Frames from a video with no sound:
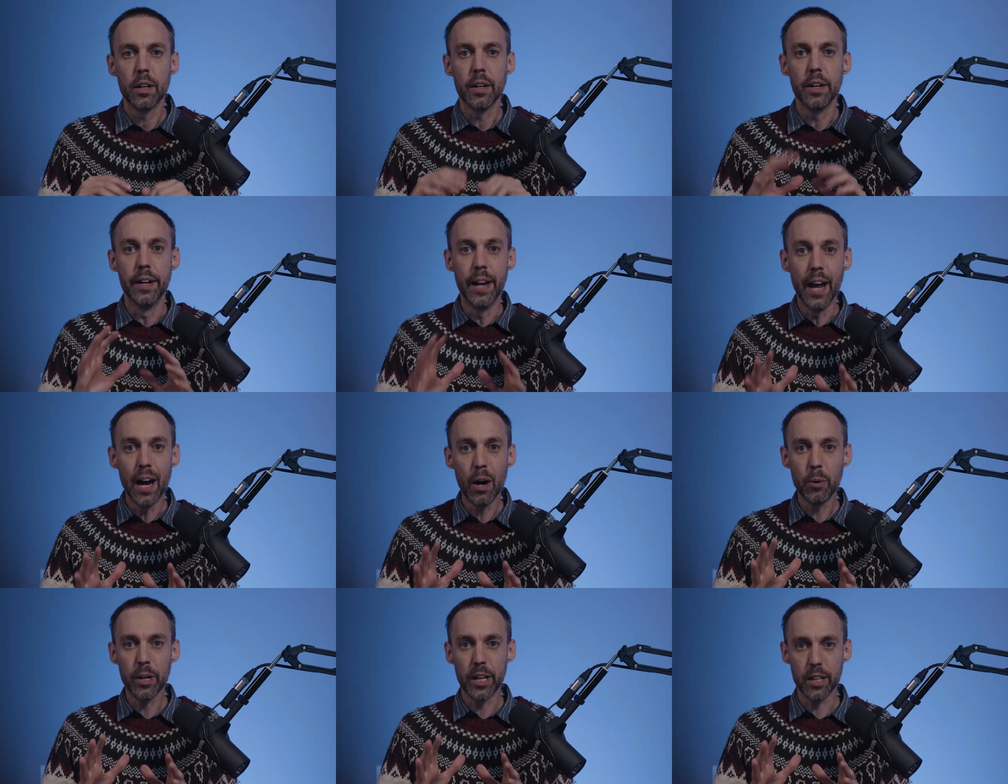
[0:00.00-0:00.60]

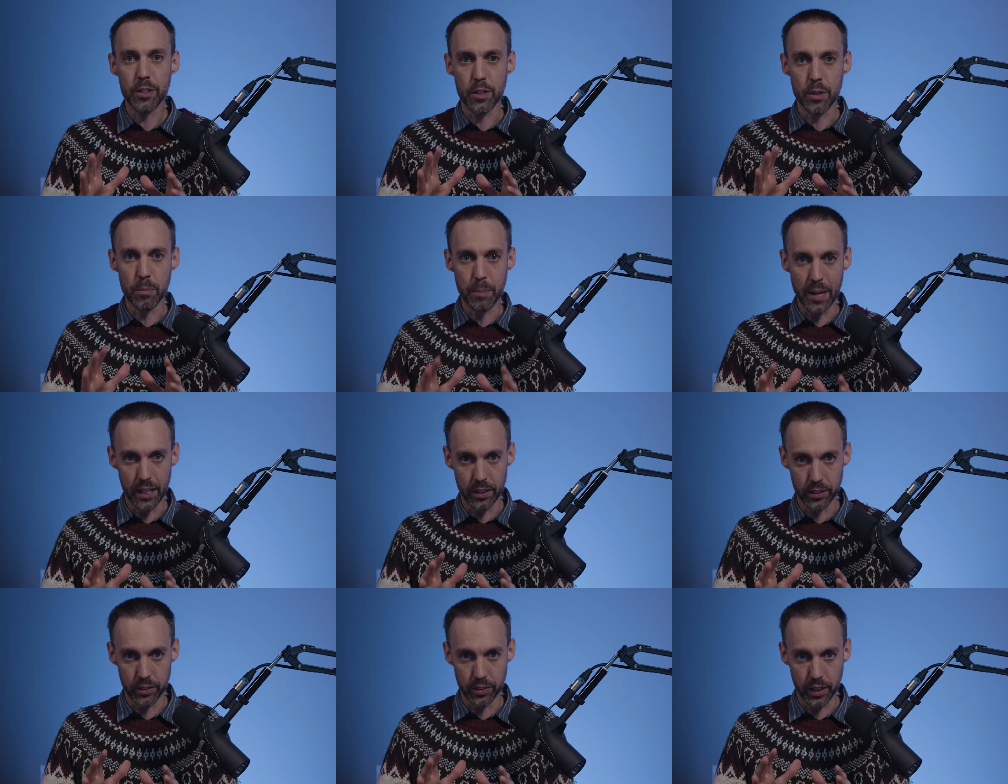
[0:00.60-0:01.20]
Now we get to the
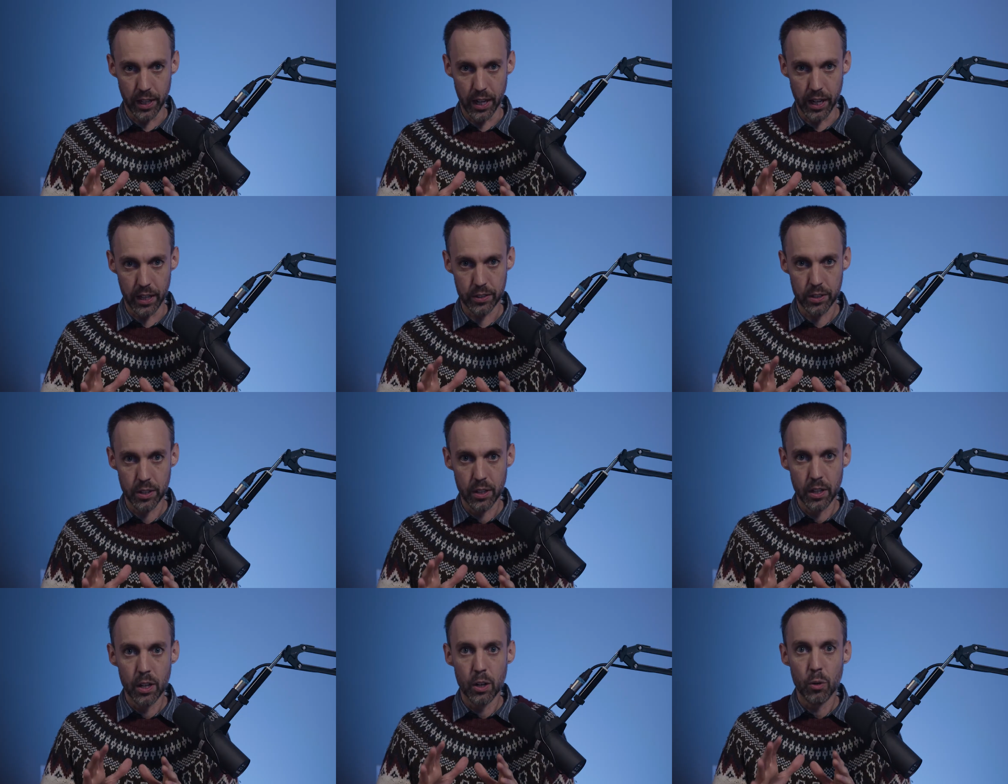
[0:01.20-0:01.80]
balancing
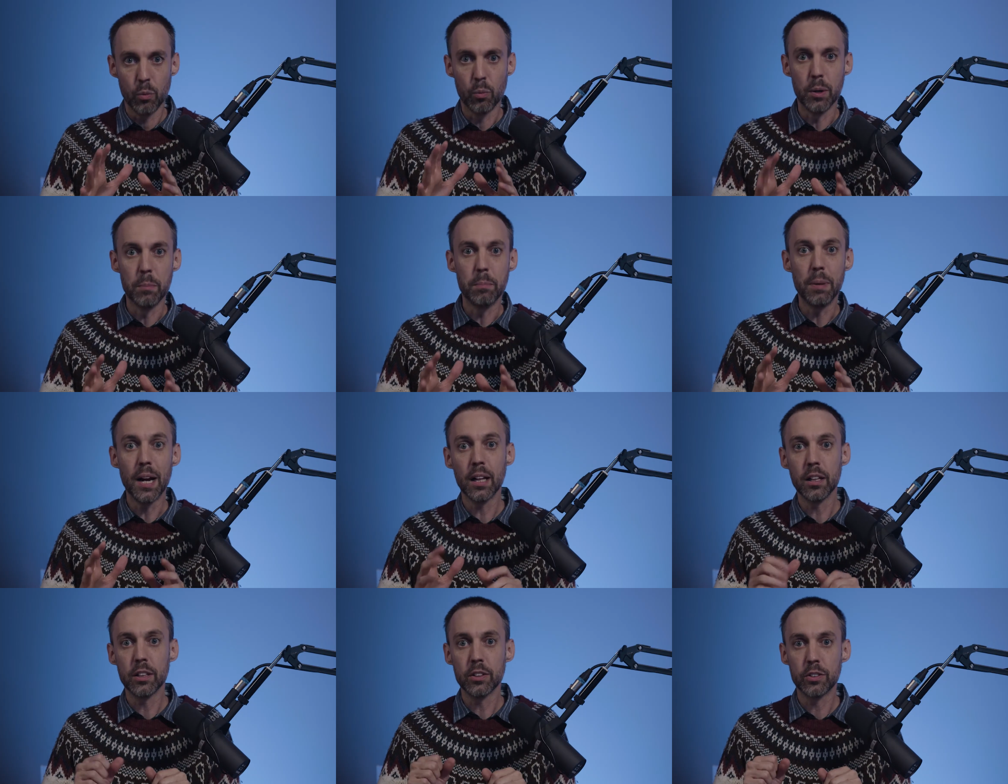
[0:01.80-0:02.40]
act. When
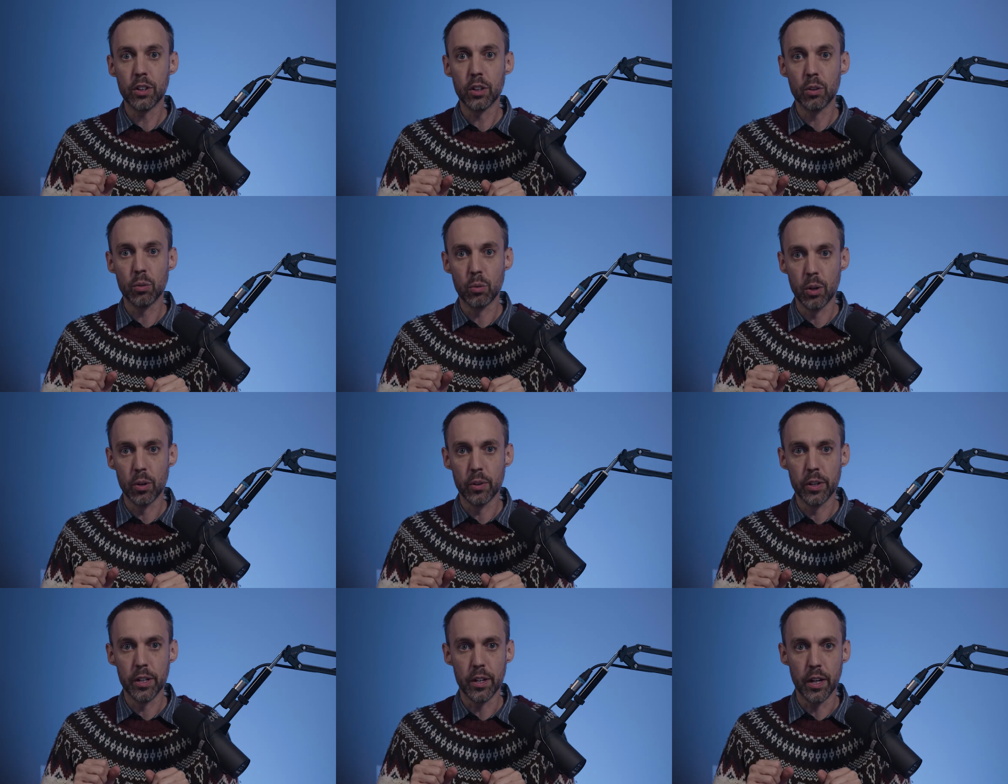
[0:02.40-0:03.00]
balancing a
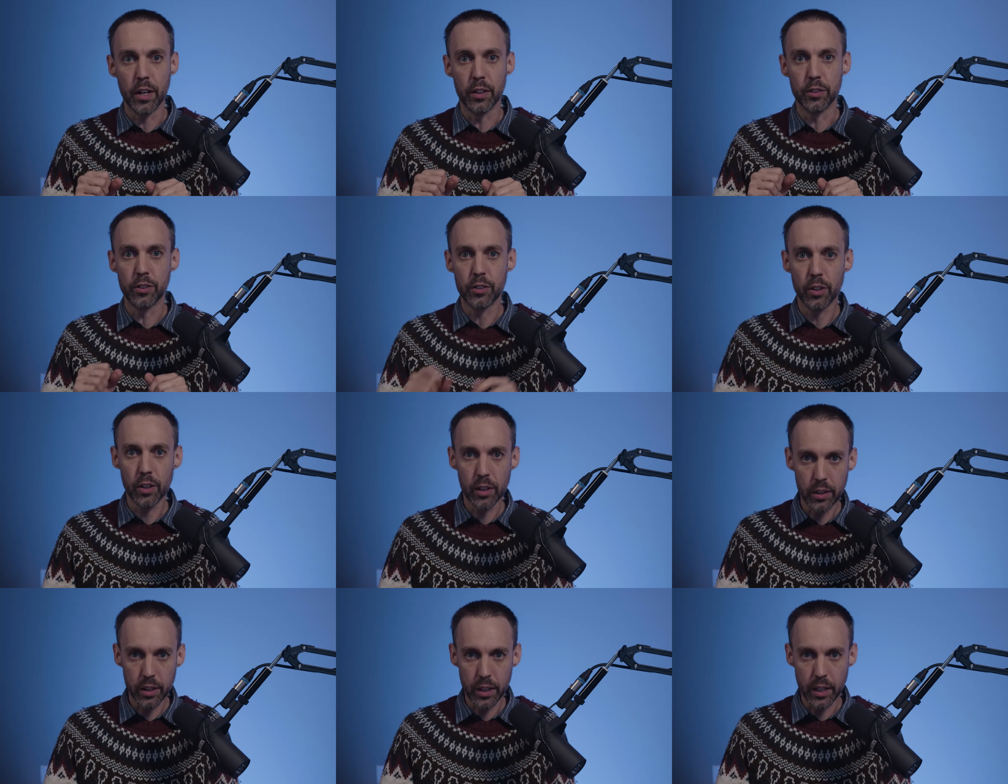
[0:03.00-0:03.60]
Ronin, I
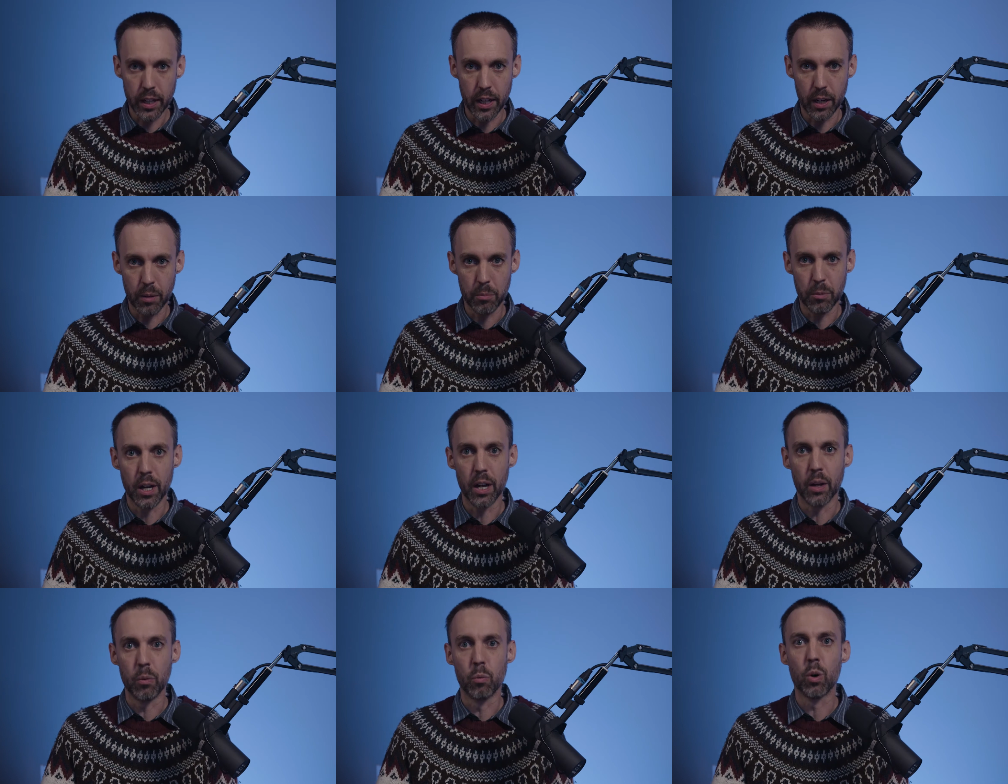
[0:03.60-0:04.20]
start at the
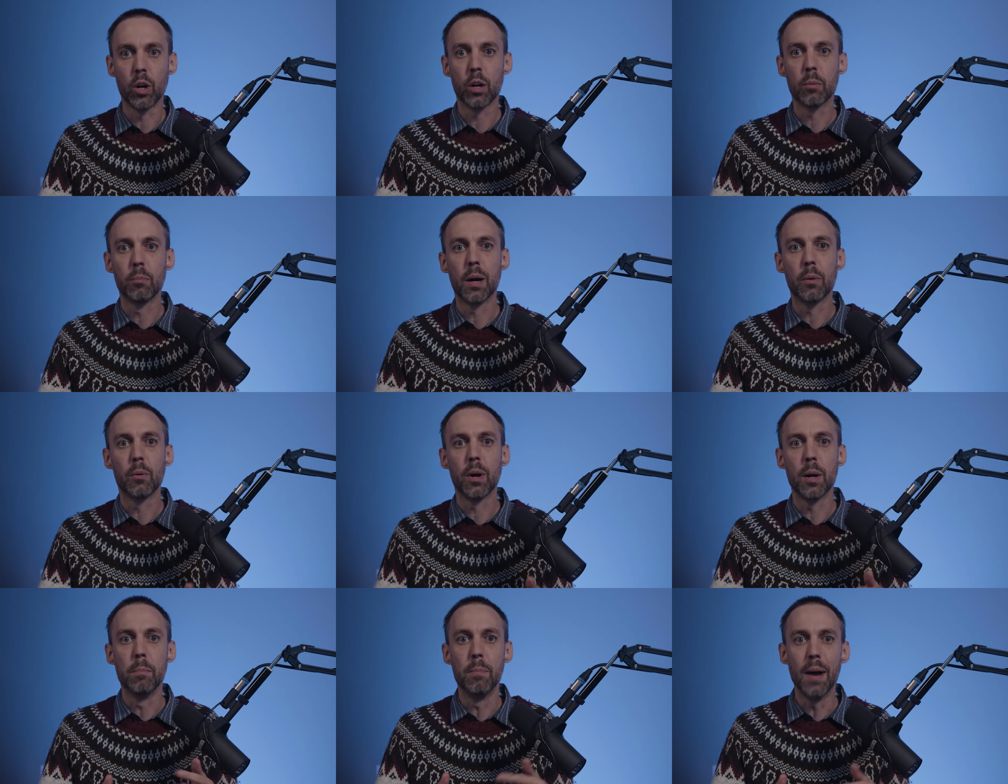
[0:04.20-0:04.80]
camera and work
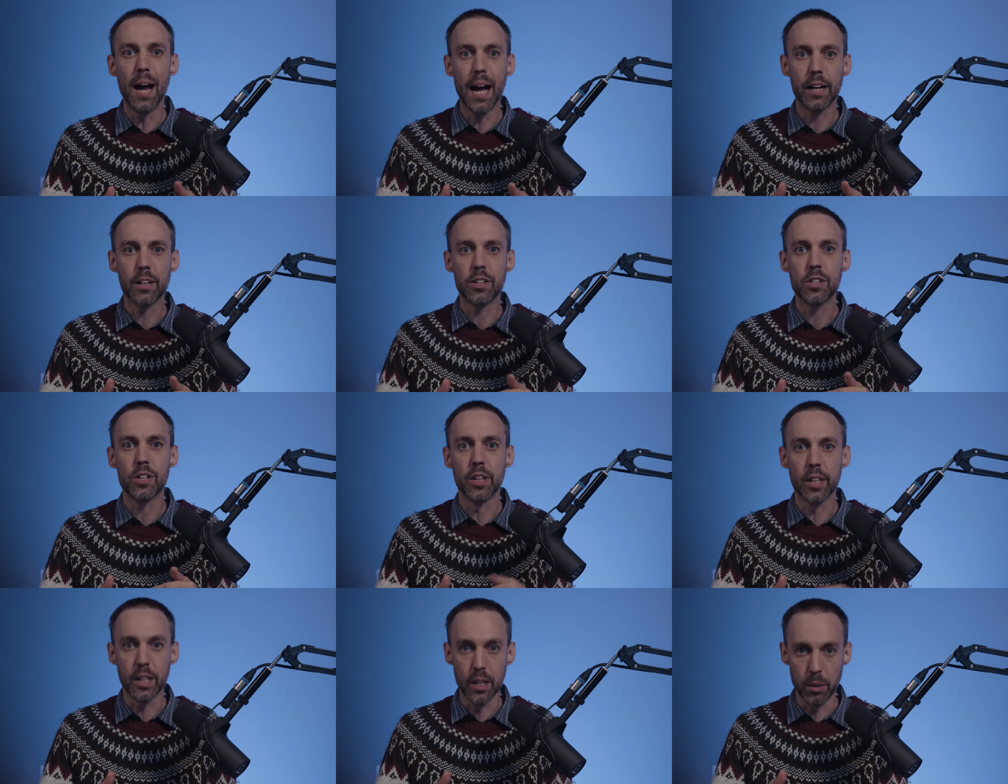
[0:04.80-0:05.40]
my way back
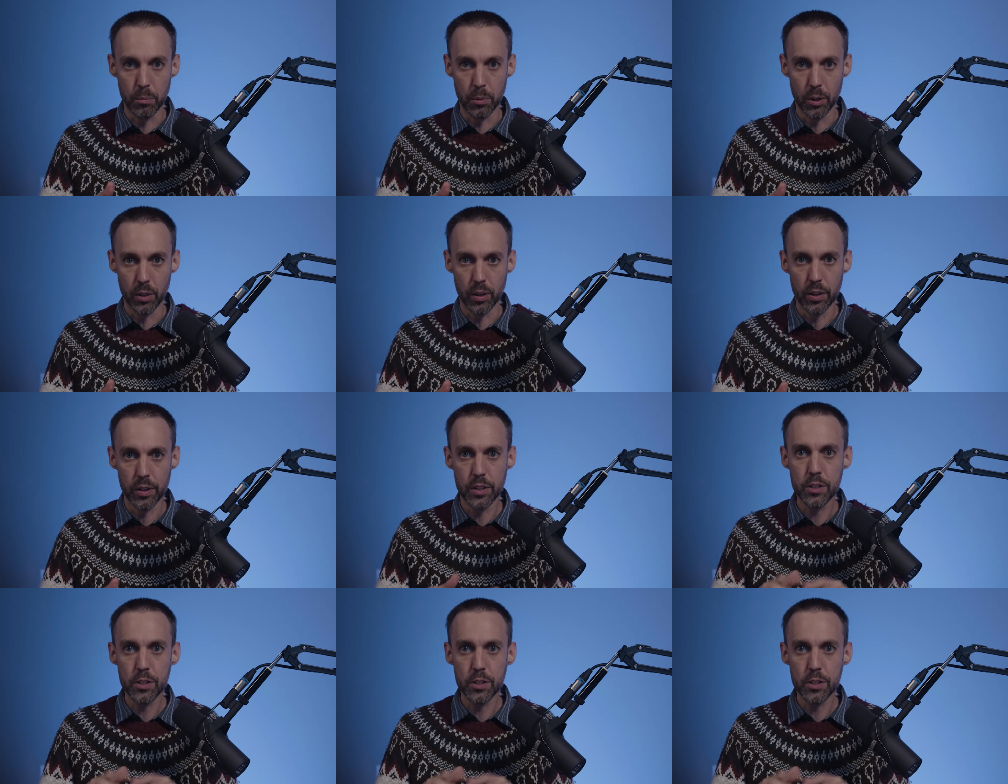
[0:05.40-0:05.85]
to the gimbal.